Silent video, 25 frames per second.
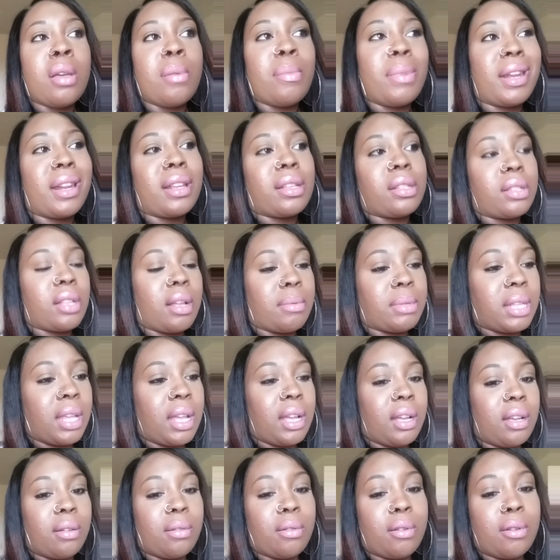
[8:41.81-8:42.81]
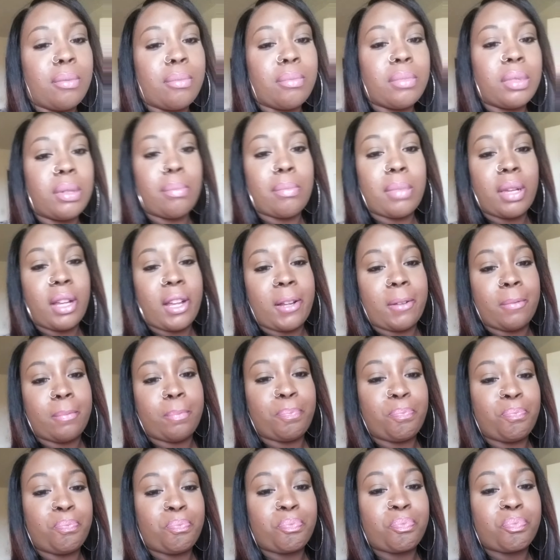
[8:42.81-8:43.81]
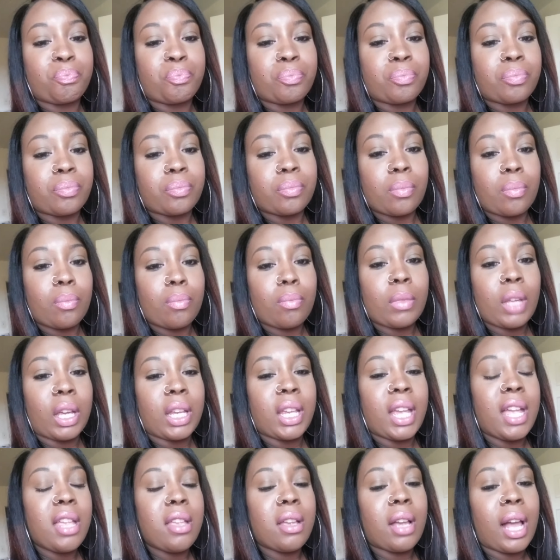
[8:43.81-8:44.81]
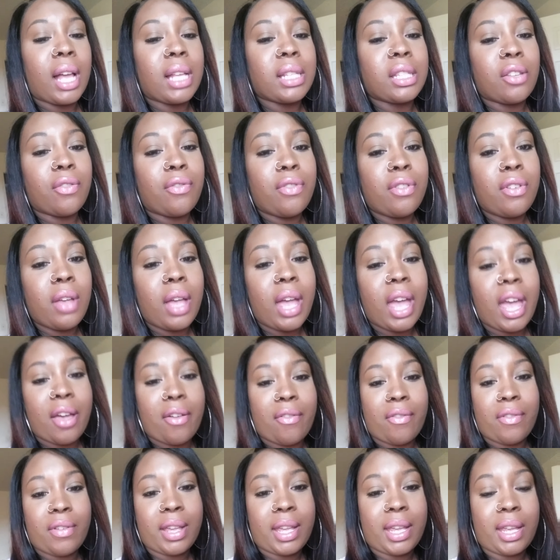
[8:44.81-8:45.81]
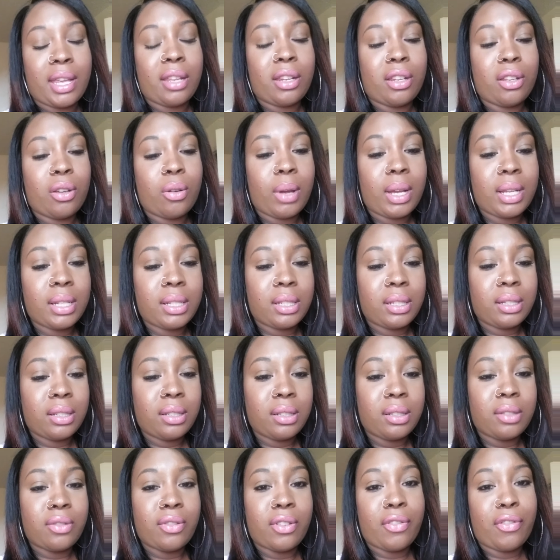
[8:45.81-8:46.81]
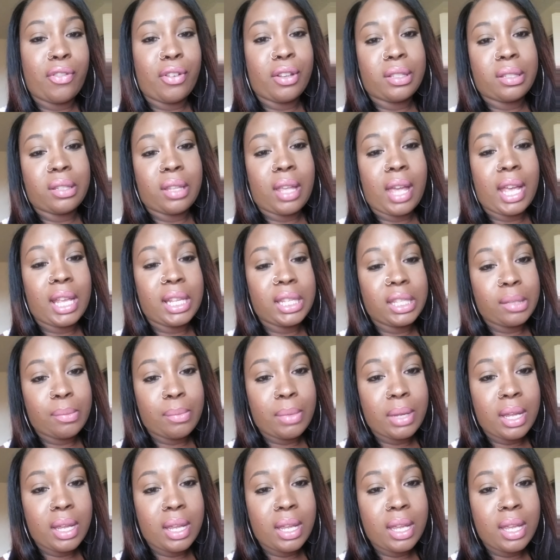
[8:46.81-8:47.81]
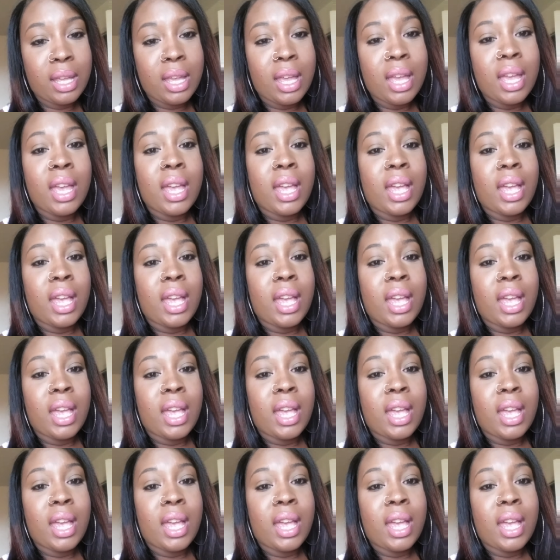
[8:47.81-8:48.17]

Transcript: but I stopped taking them. But yeah, you guys, if you have any questions, feel free to ask me.